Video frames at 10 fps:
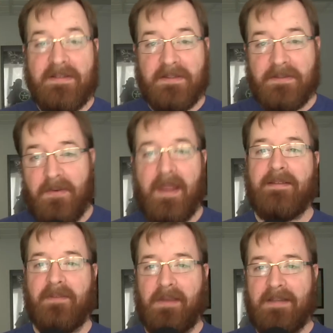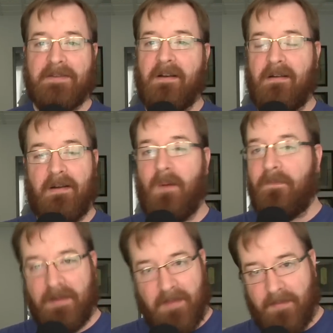you can still donate to the Kickstarter and
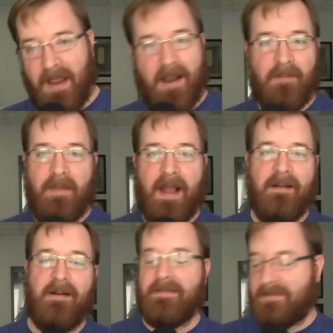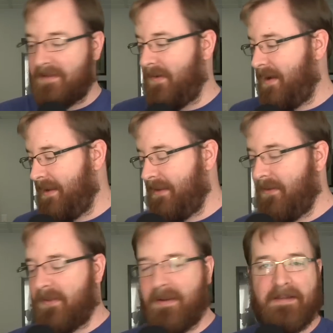hopefully maybe hire them back on. So uh, you can
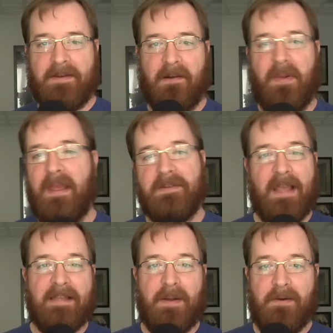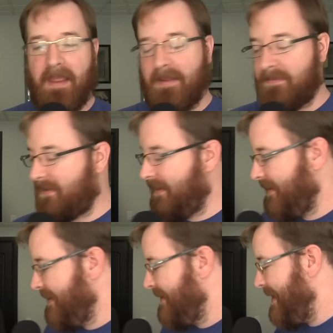go to their Kickstarter page, Gas Powered Games,
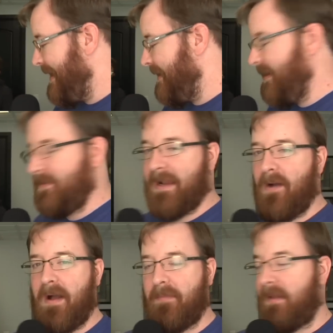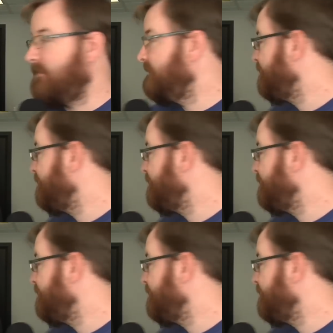and uh, check out Wildman.